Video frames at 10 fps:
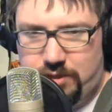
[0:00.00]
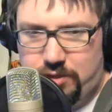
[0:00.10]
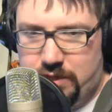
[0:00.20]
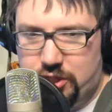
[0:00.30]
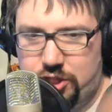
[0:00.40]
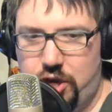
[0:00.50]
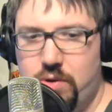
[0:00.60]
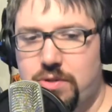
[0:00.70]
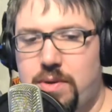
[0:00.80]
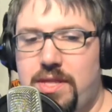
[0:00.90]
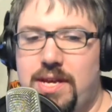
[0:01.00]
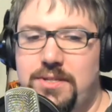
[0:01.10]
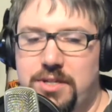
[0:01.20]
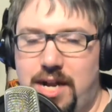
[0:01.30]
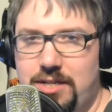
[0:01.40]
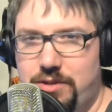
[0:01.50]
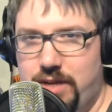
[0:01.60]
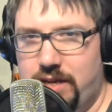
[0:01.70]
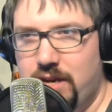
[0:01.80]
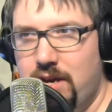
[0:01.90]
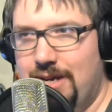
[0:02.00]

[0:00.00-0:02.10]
doing shows with us, they're not doing